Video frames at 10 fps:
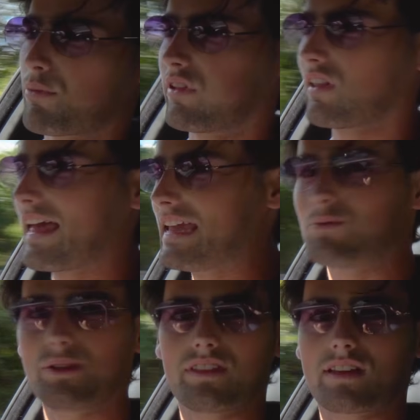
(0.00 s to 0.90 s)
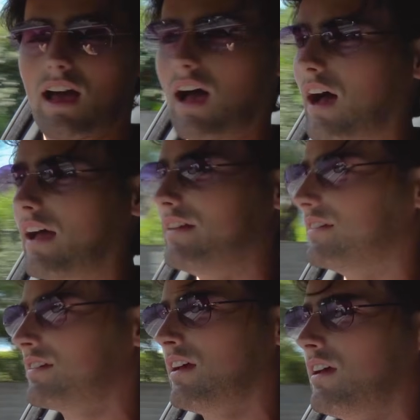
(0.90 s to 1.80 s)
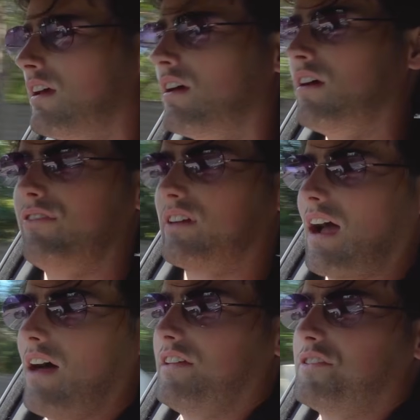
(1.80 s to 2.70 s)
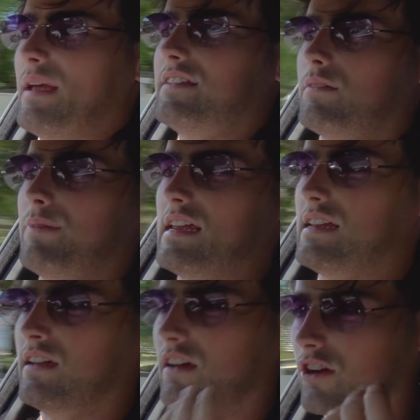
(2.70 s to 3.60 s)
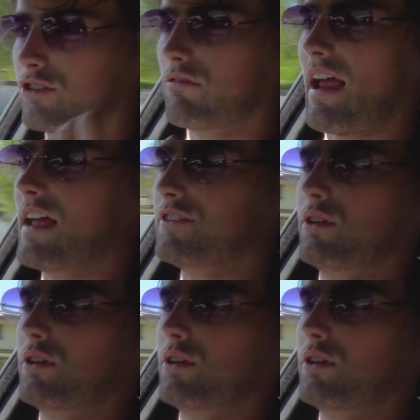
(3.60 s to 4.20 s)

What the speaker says: play with the car. And for a car that's meant to be a Grand